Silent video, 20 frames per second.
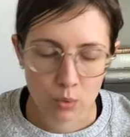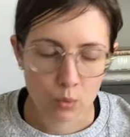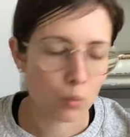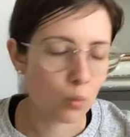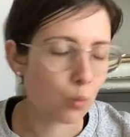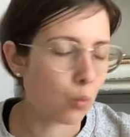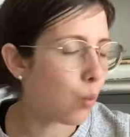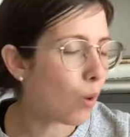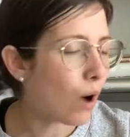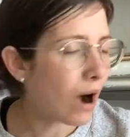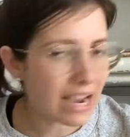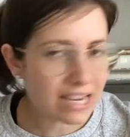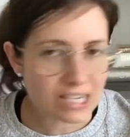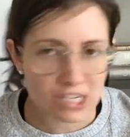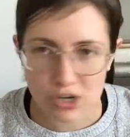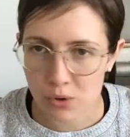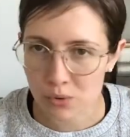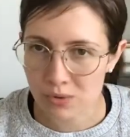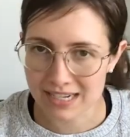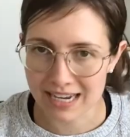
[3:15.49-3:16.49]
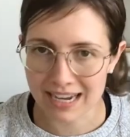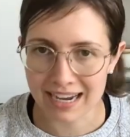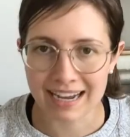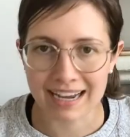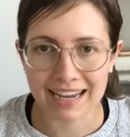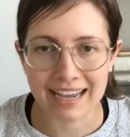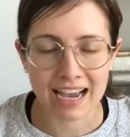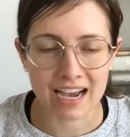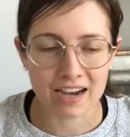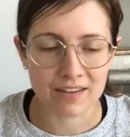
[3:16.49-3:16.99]
Why don't
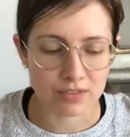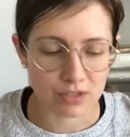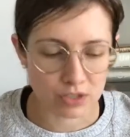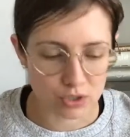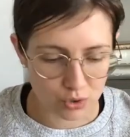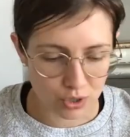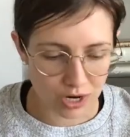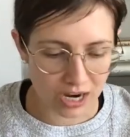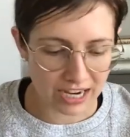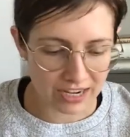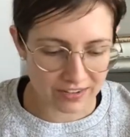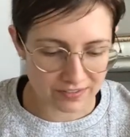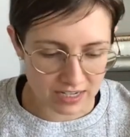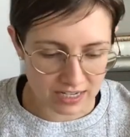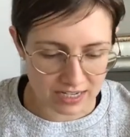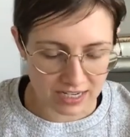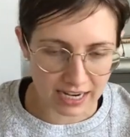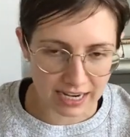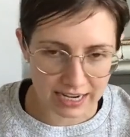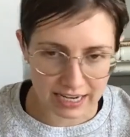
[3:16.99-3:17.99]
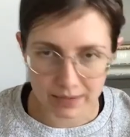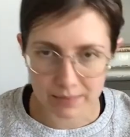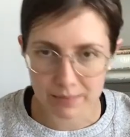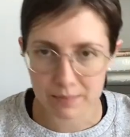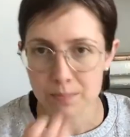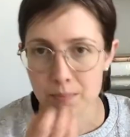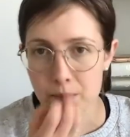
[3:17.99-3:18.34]
I have the drive to diet?